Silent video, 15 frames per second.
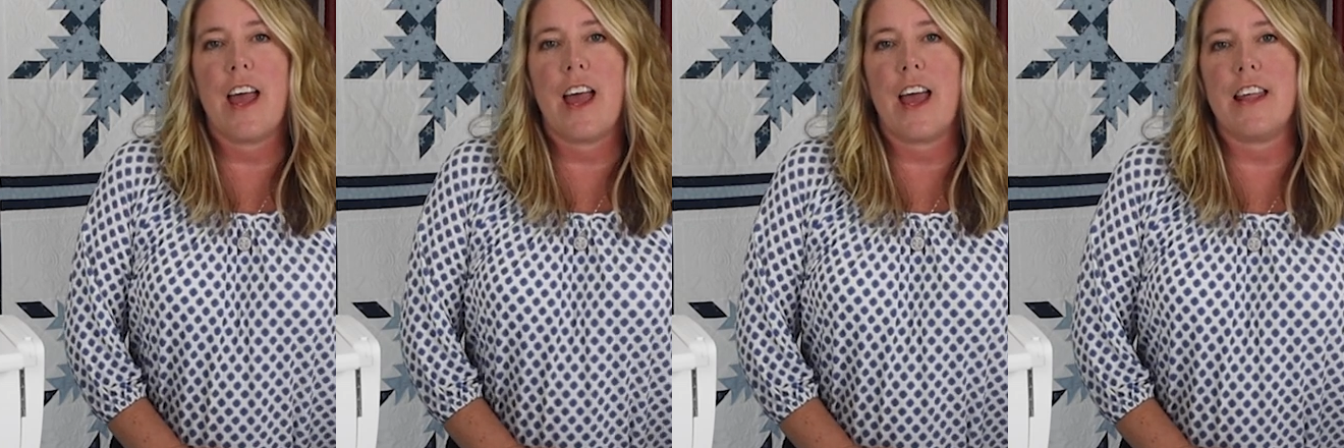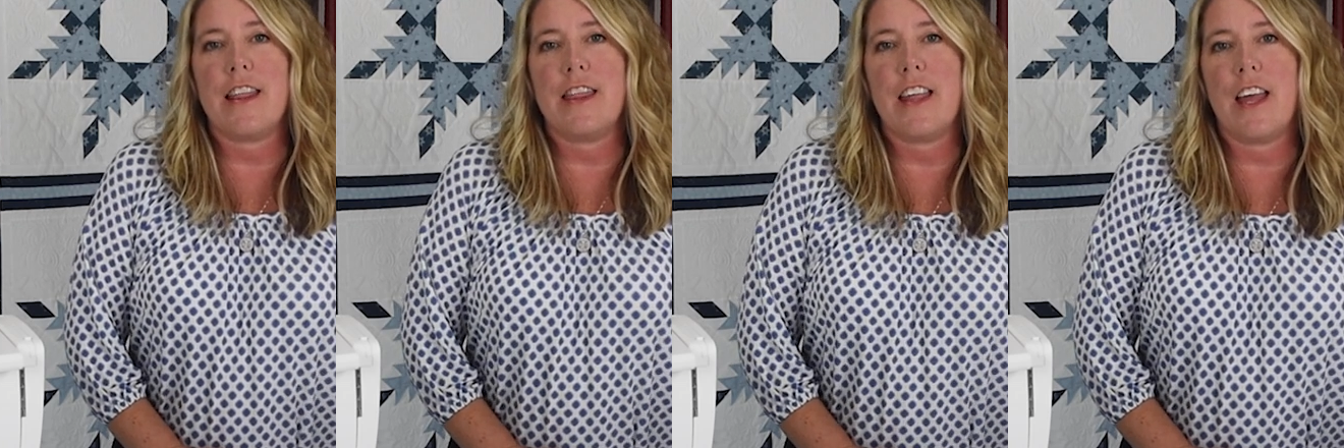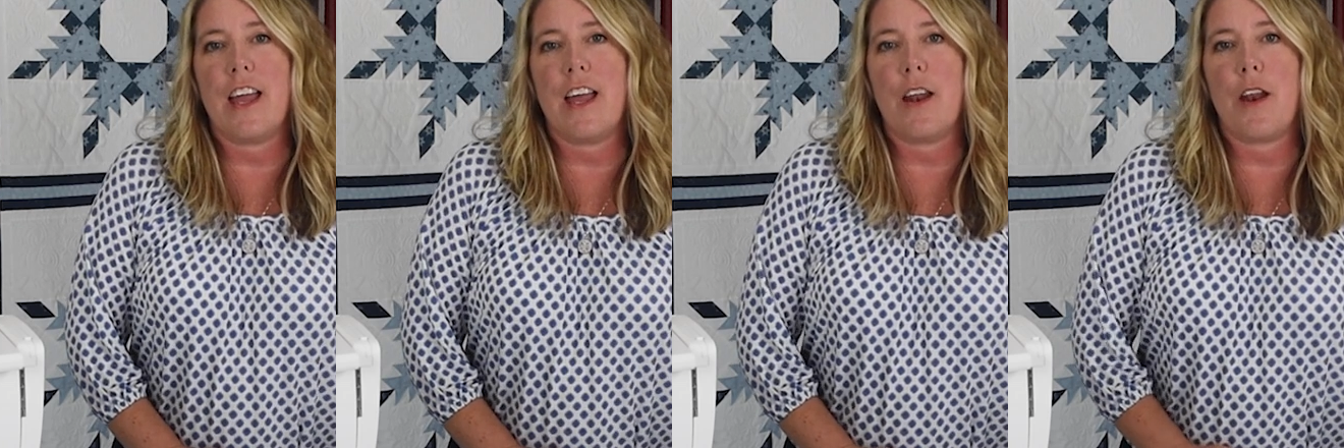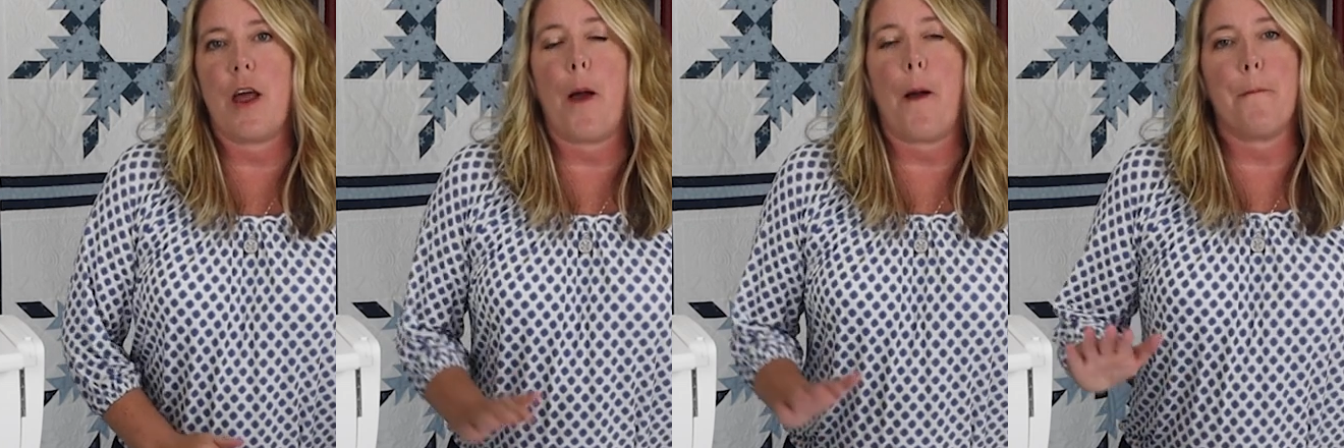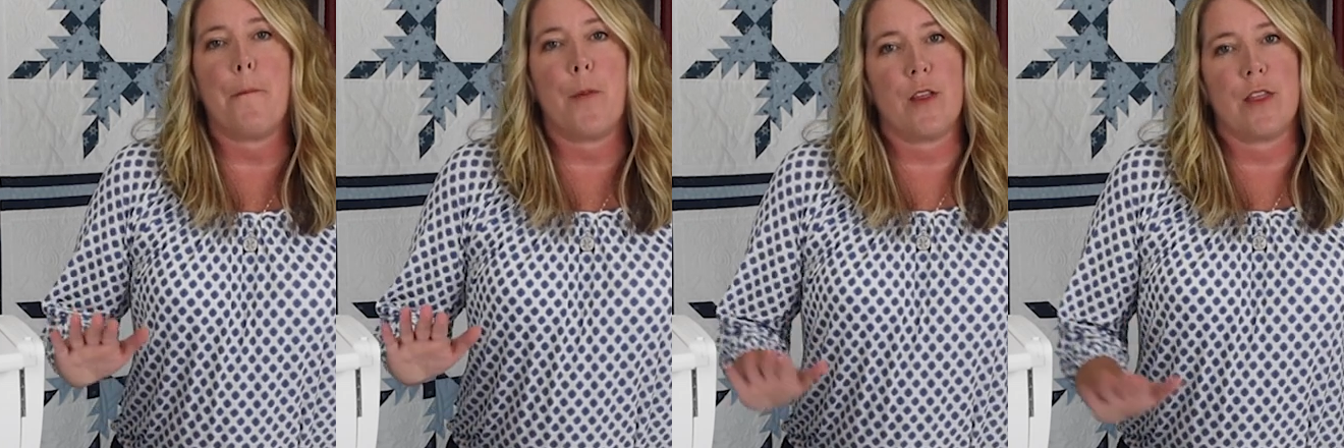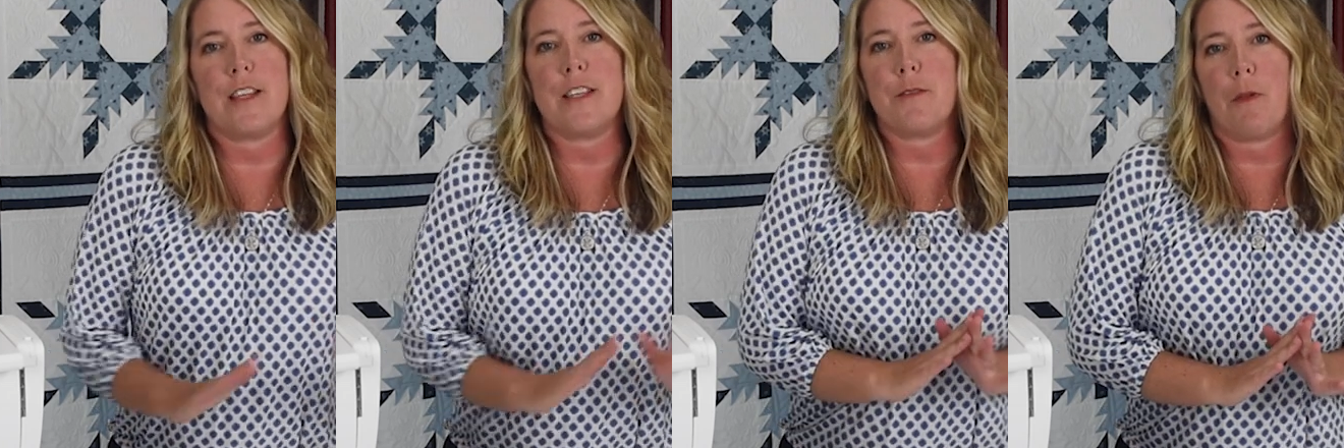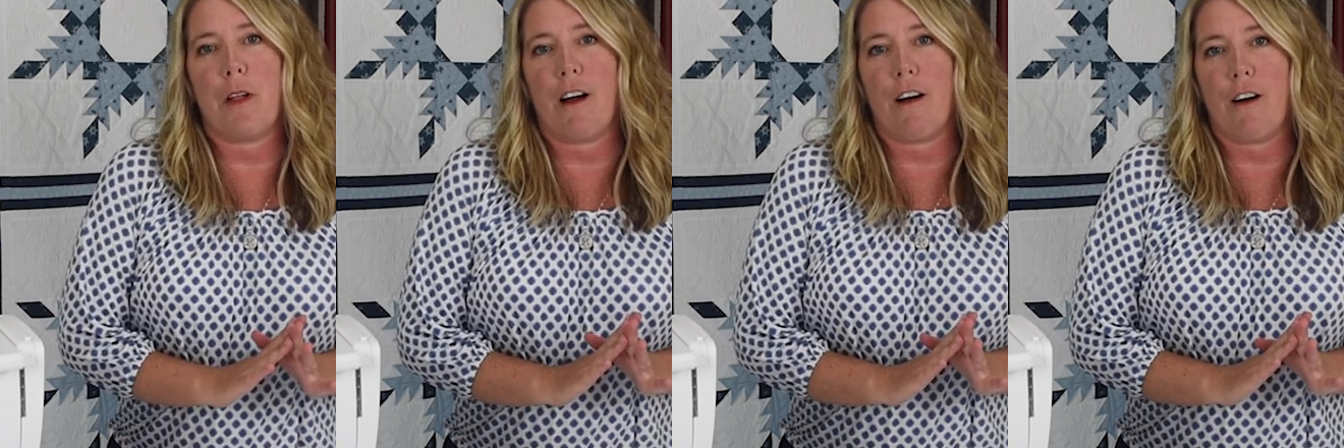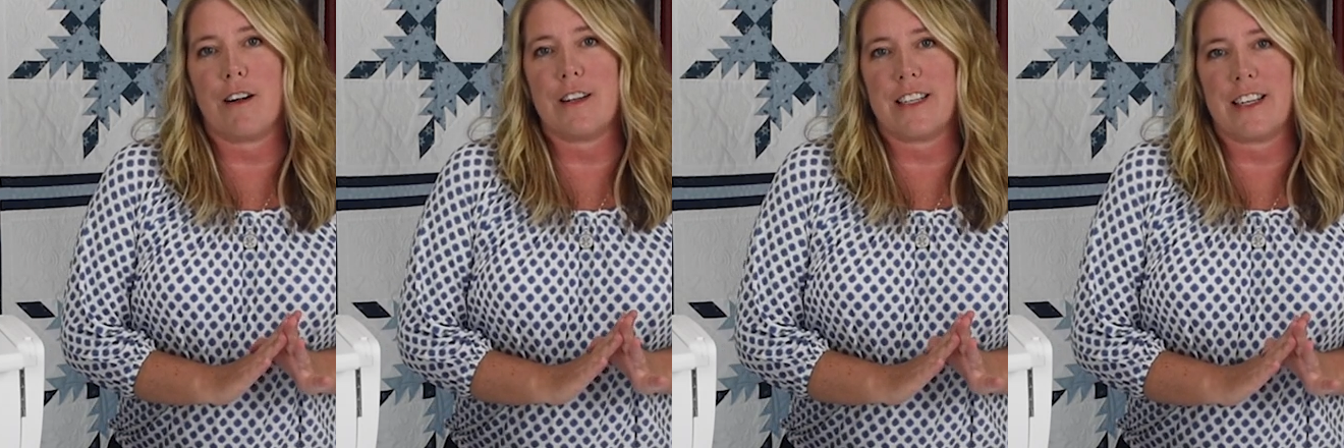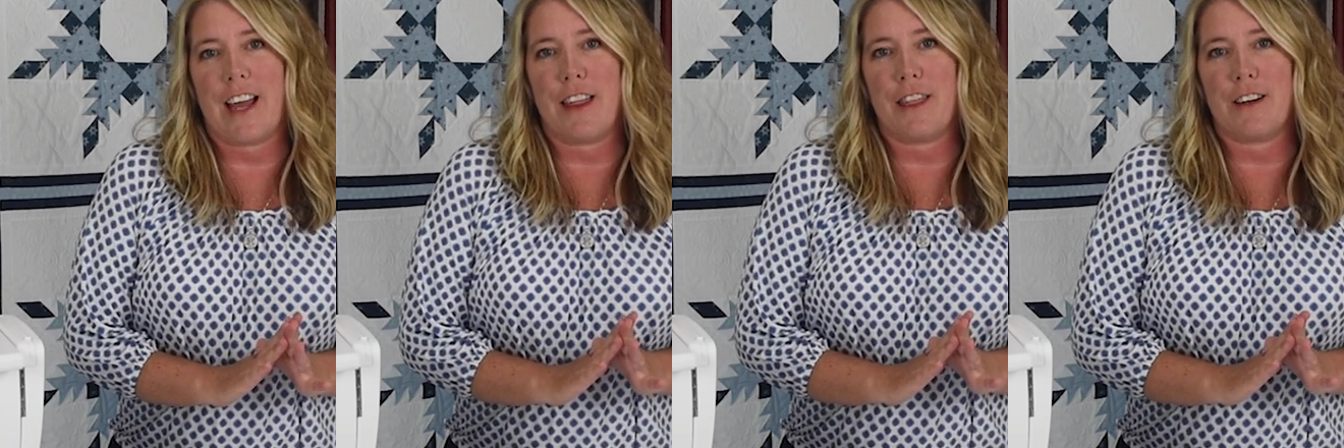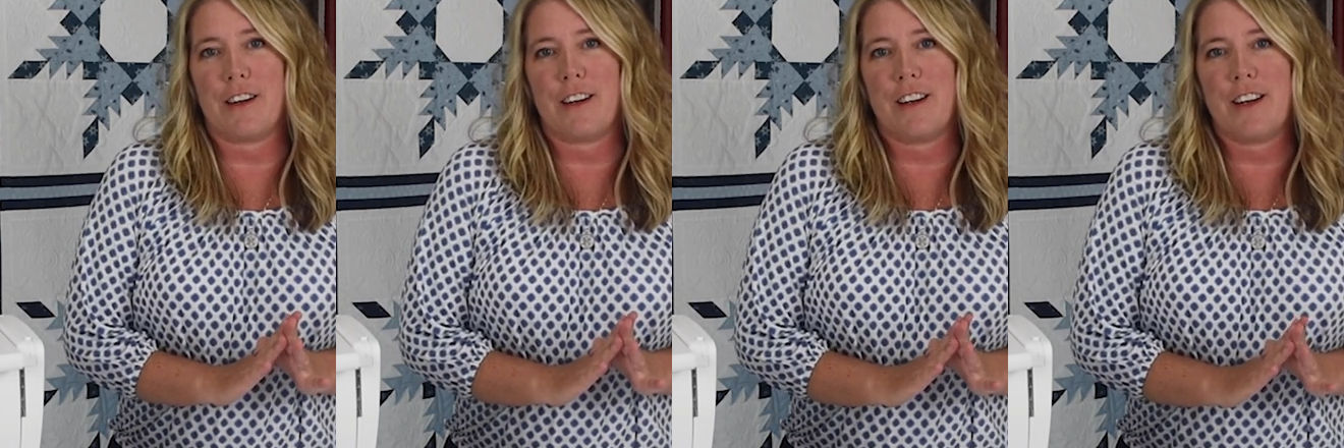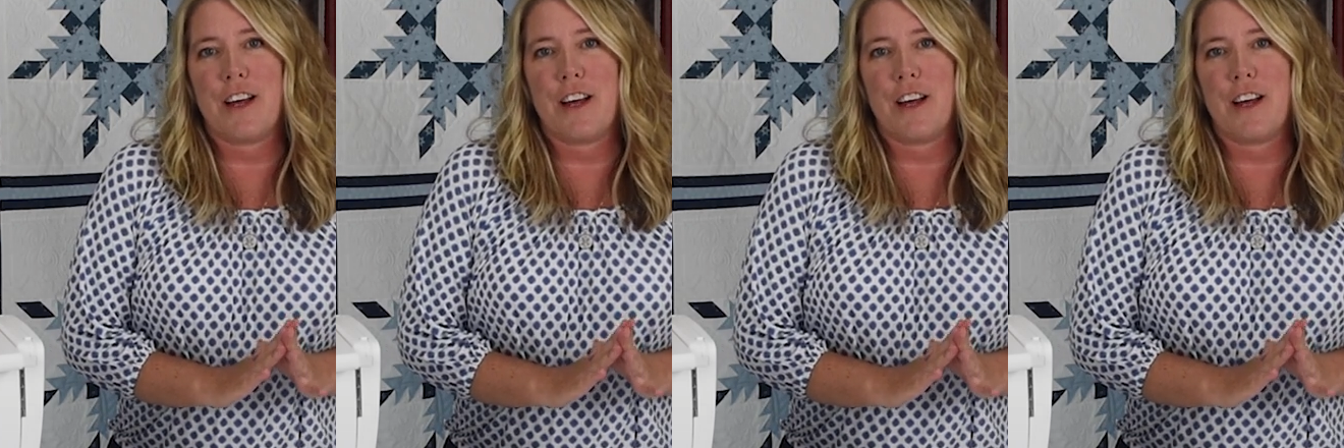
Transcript: and then put this block all together.